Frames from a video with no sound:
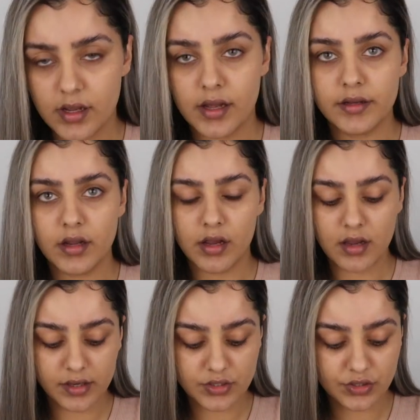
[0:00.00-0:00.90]
and I
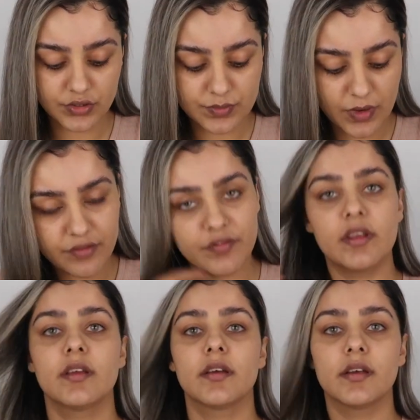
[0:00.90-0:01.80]
like to use my
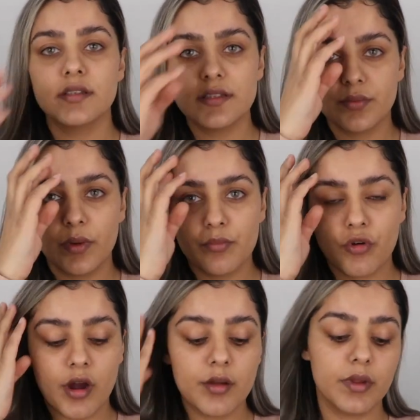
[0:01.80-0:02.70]
fingers when
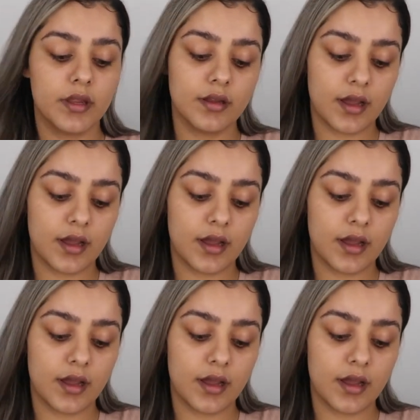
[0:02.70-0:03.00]
priming,